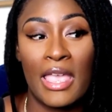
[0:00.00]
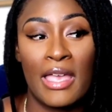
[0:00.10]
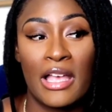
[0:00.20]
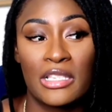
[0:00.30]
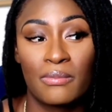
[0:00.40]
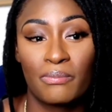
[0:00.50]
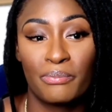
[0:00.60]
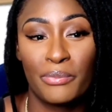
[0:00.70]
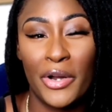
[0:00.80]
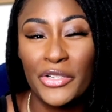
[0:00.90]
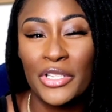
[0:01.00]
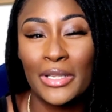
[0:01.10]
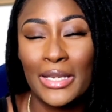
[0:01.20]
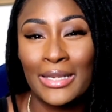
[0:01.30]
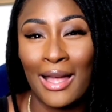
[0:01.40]
it has
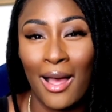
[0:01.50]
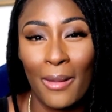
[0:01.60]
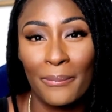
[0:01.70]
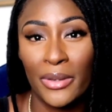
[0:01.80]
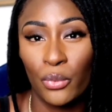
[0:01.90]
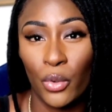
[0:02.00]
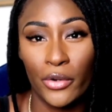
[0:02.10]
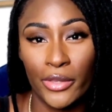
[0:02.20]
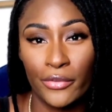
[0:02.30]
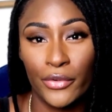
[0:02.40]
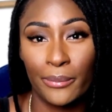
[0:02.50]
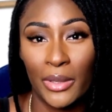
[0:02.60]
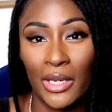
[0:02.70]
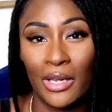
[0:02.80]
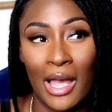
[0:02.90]
personally not been worth it for
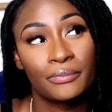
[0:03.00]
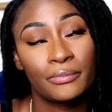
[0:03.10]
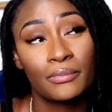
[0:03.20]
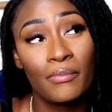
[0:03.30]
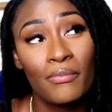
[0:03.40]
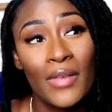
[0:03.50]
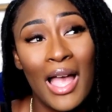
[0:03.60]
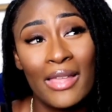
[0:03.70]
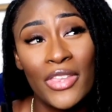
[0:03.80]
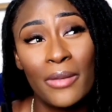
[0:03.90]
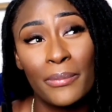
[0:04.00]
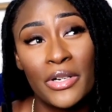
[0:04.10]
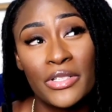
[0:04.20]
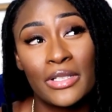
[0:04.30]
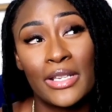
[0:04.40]
me. I think
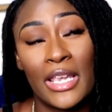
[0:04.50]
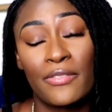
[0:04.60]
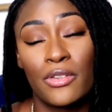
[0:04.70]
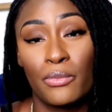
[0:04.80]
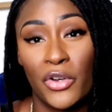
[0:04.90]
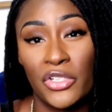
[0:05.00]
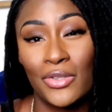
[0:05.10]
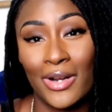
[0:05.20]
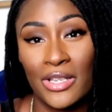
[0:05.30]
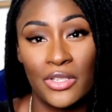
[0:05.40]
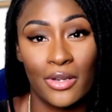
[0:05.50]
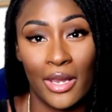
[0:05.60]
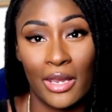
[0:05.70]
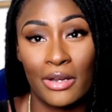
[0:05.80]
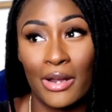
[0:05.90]
personally, if you moisturize your
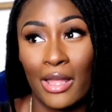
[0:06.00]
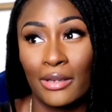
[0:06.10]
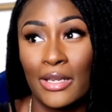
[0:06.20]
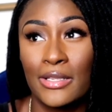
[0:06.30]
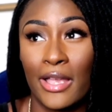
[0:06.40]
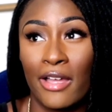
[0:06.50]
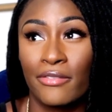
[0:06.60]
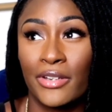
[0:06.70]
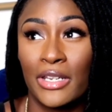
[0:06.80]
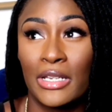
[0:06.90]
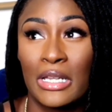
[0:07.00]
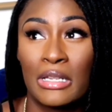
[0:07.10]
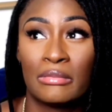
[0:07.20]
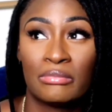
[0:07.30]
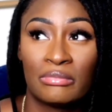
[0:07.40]
hair at least every
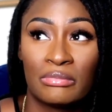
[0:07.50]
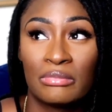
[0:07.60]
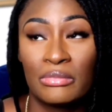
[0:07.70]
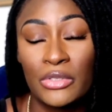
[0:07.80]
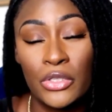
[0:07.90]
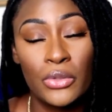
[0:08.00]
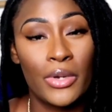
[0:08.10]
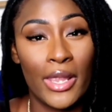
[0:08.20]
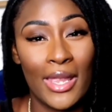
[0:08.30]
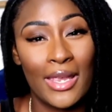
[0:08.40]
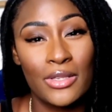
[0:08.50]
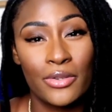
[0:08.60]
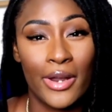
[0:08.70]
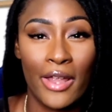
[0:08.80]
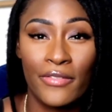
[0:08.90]
2 days
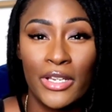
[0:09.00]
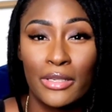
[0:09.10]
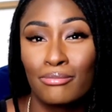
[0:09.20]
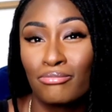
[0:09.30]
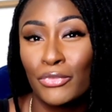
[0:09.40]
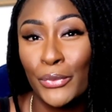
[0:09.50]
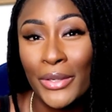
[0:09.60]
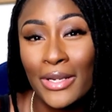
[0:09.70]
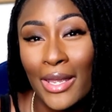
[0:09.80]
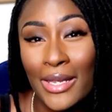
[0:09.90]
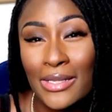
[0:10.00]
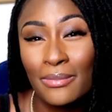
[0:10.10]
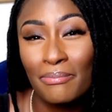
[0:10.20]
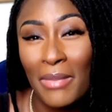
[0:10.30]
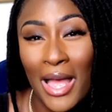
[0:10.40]
or every 3 days
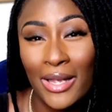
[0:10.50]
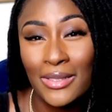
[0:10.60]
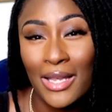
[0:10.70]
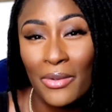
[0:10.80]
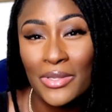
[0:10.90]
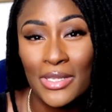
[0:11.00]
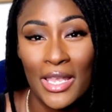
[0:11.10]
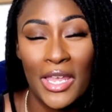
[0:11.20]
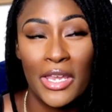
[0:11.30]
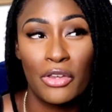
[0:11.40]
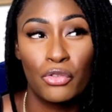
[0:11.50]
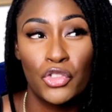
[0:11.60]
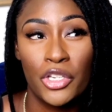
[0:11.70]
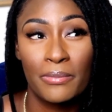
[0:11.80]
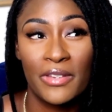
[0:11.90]
max, I would say you
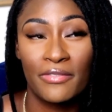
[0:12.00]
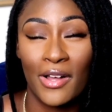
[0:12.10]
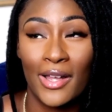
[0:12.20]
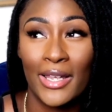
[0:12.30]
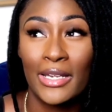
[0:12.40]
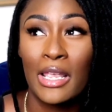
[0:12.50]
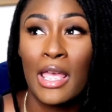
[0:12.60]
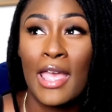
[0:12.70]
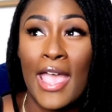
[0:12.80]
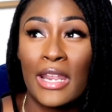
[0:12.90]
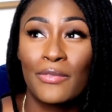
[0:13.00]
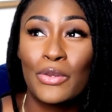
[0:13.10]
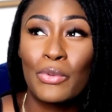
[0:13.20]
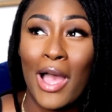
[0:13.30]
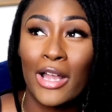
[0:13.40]
should be fine. And if
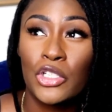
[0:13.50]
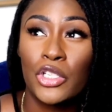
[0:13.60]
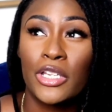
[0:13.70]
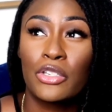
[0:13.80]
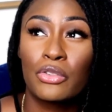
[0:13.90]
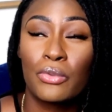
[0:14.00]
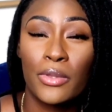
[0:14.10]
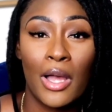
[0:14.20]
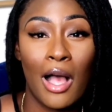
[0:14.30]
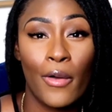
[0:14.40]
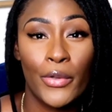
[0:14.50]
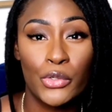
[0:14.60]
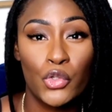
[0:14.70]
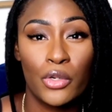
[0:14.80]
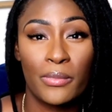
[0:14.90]
you actually do the hot oil
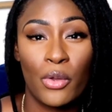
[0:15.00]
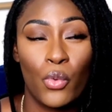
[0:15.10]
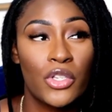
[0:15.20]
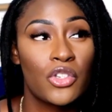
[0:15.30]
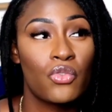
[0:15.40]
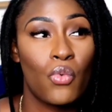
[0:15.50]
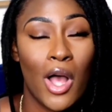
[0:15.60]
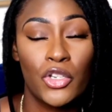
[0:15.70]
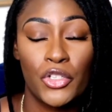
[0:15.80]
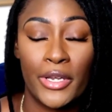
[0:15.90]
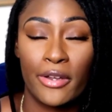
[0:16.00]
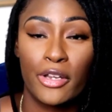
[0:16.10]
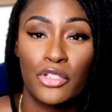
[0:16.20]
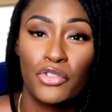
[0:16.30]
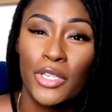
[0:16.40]
treatment once you wash your hair,
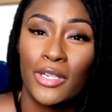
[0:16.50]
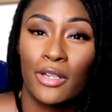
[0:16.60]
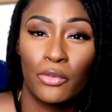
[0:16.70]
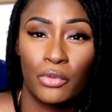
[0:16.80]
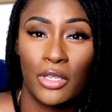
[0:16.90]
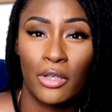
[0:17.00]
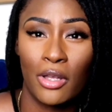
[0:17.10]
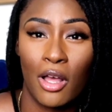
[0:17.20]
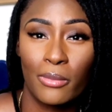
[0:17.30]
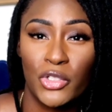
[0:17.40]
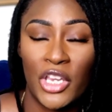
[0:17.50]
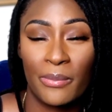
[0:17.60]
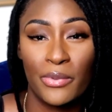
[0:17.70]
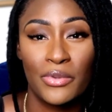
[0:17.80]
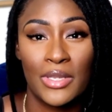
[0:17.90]
because usually the
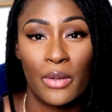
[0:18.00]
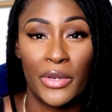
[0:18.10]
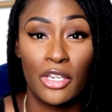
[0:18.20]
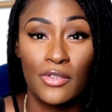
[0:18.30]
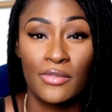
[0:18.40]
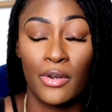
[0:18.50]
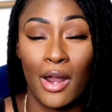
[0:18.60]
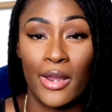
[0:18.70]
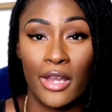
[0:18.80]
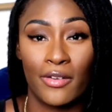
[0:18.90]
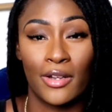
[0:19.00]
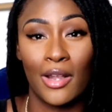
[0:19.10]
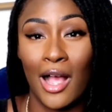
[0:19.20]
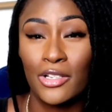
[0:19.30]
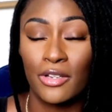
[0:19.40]
shampoos that we use for our hair and
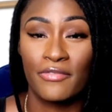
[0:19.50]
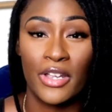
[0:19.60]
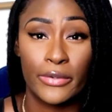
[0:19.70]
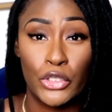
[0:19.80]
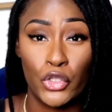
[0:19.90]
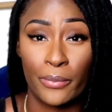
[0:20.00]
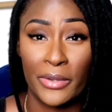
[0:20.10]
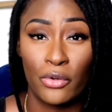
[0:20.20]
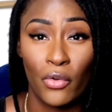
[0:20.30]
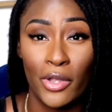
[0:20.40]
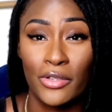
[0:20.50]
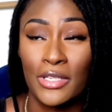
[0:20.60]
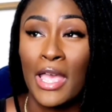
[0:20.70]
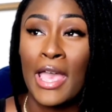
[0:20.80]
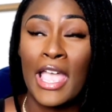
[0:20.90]
locks are very stripping oils.
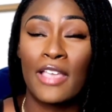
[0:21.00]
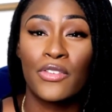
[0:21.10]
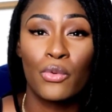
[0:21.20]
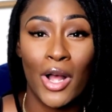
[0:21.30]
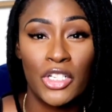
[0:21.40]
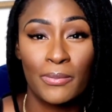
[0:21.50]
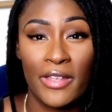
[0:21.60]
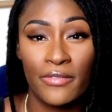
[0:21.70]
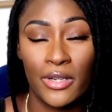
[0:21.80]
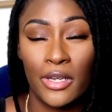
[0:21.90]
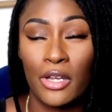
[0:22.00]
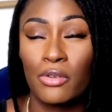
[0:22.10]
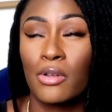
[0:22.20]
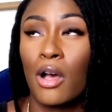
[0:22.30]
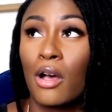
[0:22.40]
If you watch my
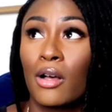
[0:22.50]
video